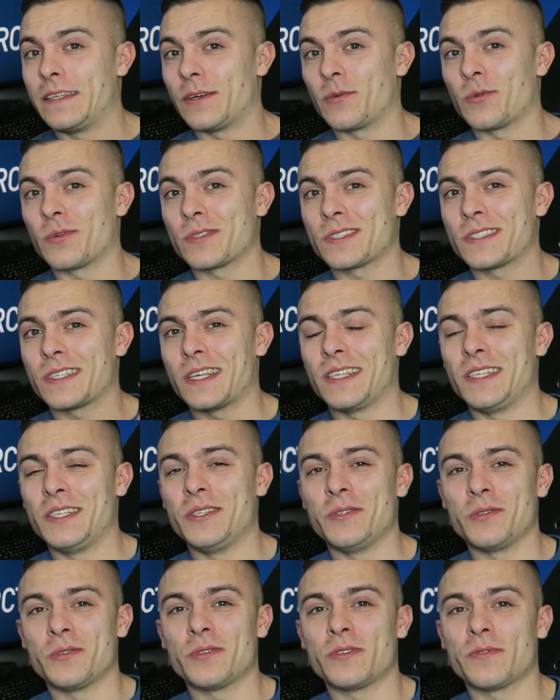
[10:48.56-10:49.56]
there was no
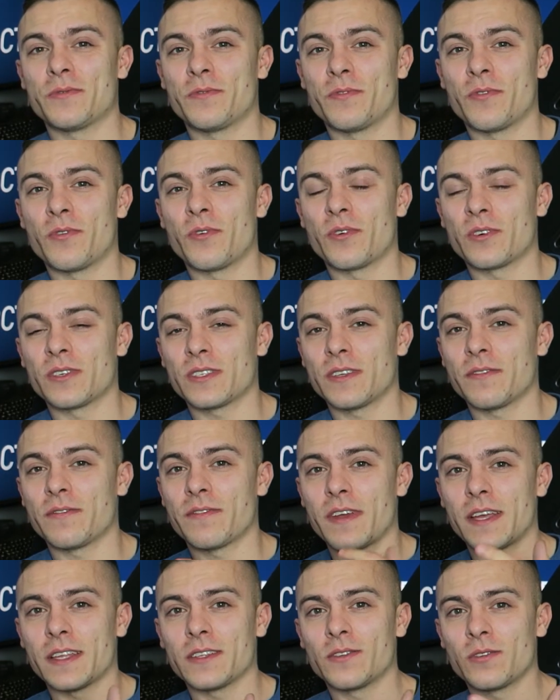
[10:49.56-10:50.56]
use for the
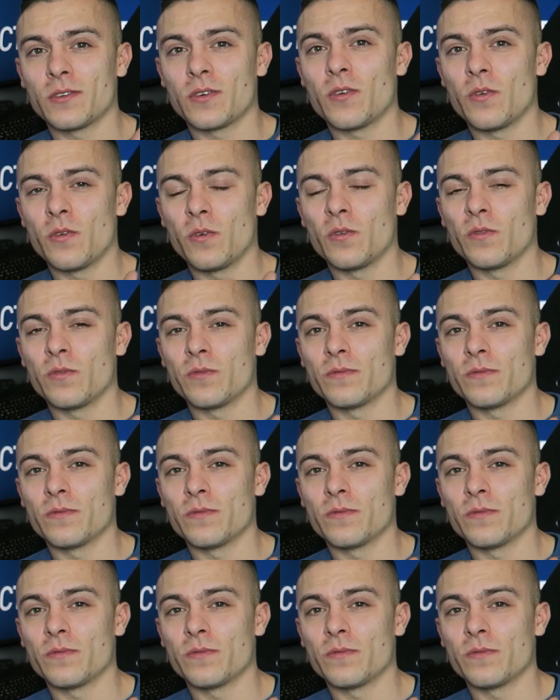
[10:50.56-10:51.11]
fan to go